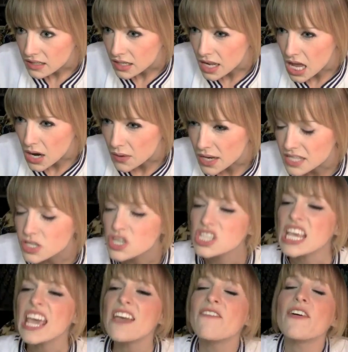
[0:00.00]
You know, it's
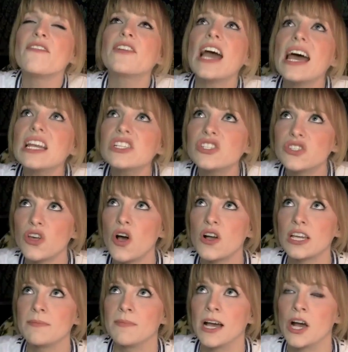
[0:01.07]
just if I've got a
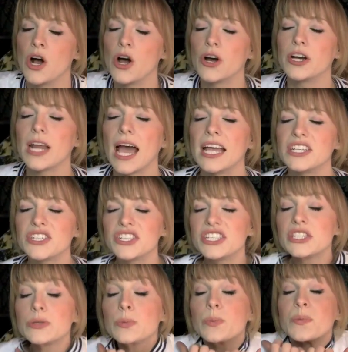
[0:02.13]
song in my heart, I
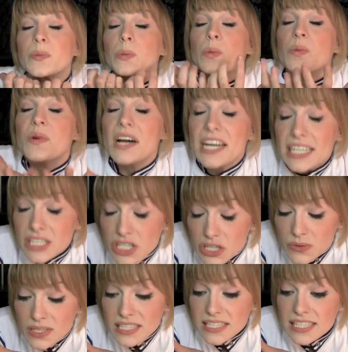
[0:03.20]
just wanted
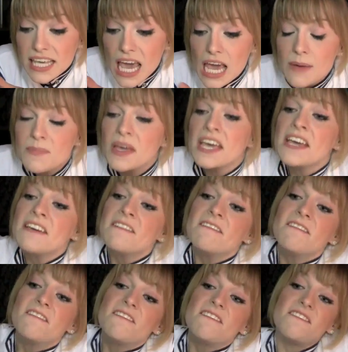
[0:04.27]
to escape
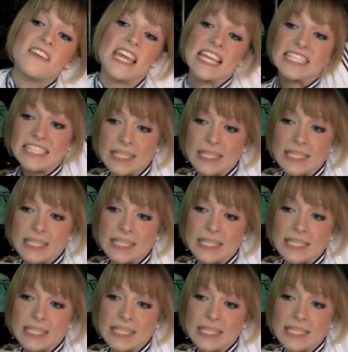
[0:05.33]
via